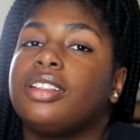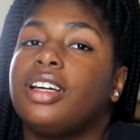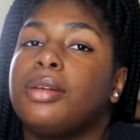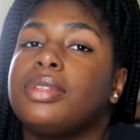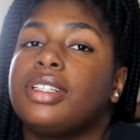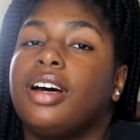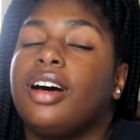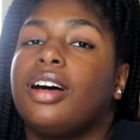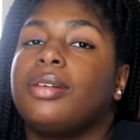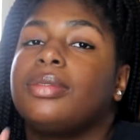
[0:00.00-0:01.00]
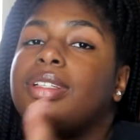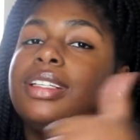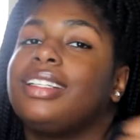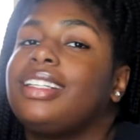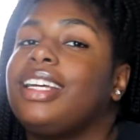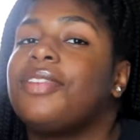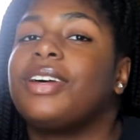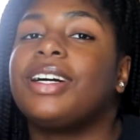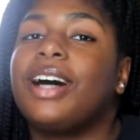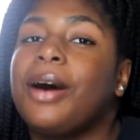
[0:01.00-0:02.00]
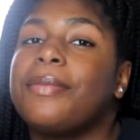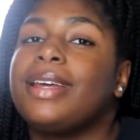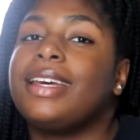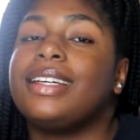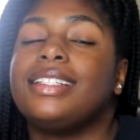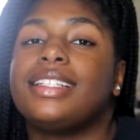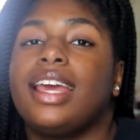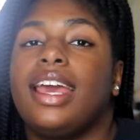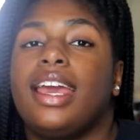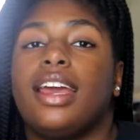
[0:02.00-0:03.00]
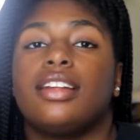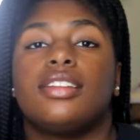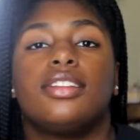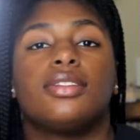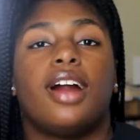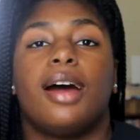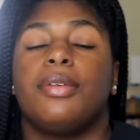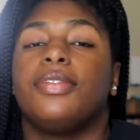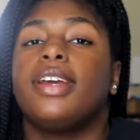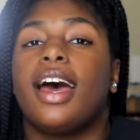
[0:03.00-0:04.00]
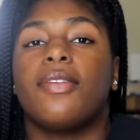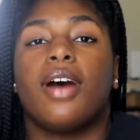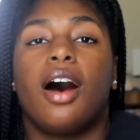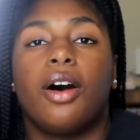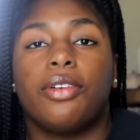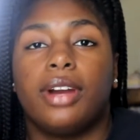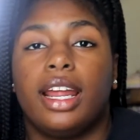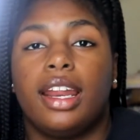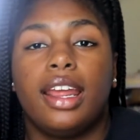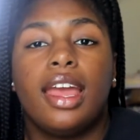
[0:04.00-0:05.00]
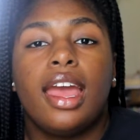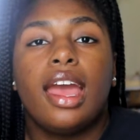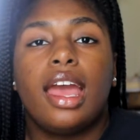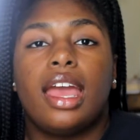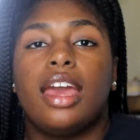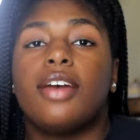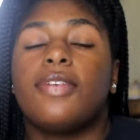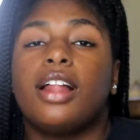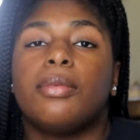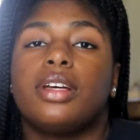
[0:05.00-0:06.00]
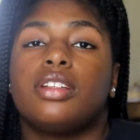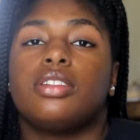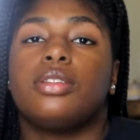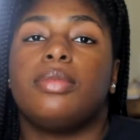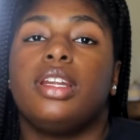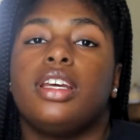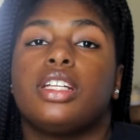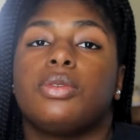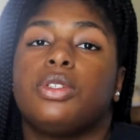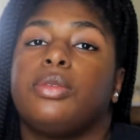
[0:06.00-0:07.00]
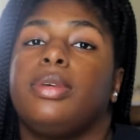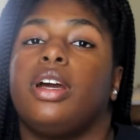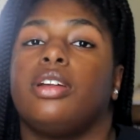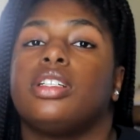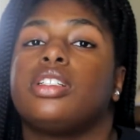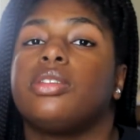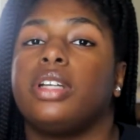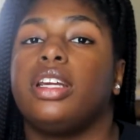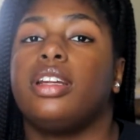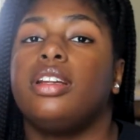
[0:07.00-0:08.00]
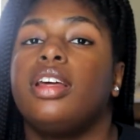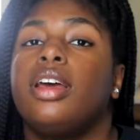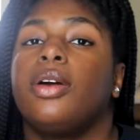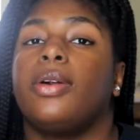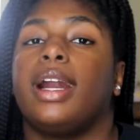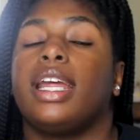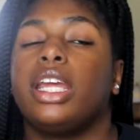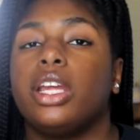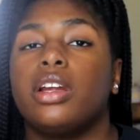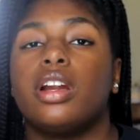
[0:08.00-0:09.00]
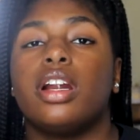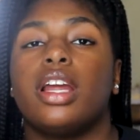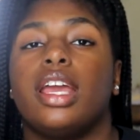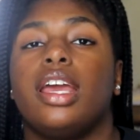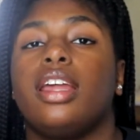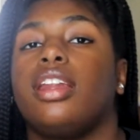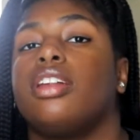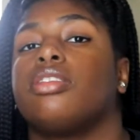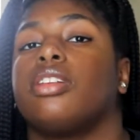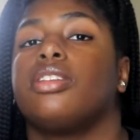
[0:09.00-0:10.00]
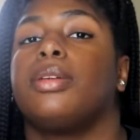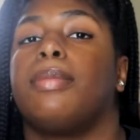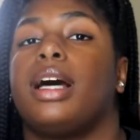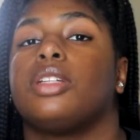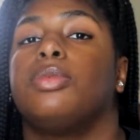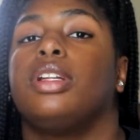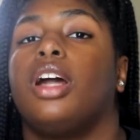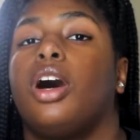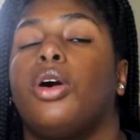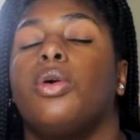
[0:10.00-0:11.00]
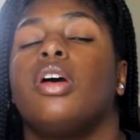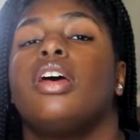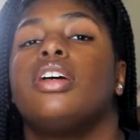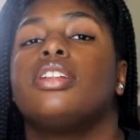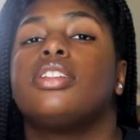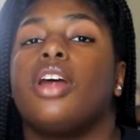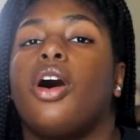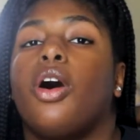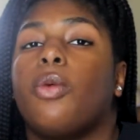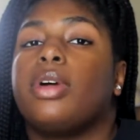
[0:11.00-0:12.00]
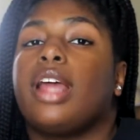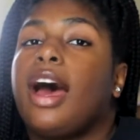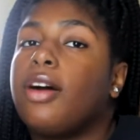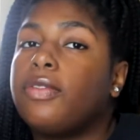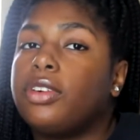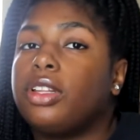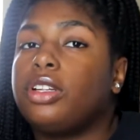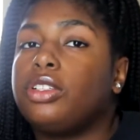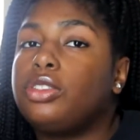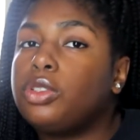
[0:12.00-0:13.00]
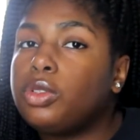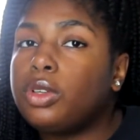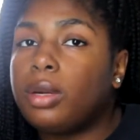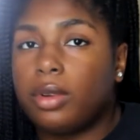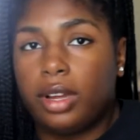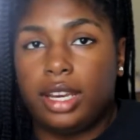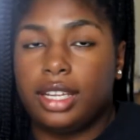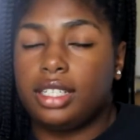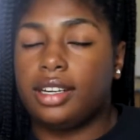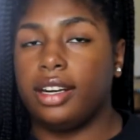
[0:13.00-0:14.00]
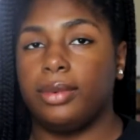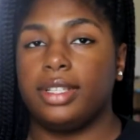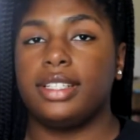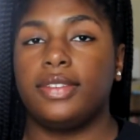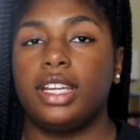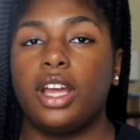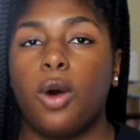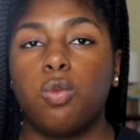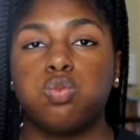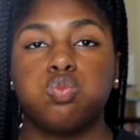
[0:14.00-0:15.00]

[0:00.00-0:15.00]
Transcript: a thumbs up, leave a comment, and subscribe if you haven't already, and follow me on social medias, which will be on the screen right here and in the description box below. So without further ado, I'm gonna go ahead and get started with this video.